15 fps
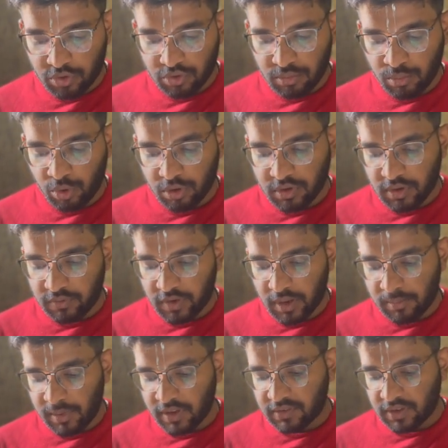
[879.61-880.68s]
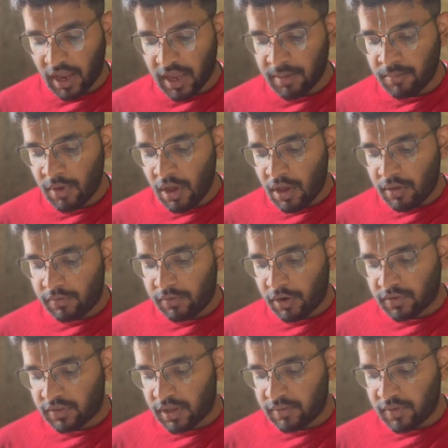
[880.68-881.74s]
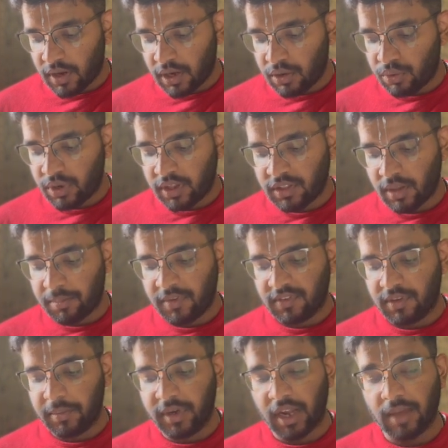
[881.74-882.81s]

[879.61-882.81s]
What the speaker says: So mode shifting plus time for saving and loading the PCB.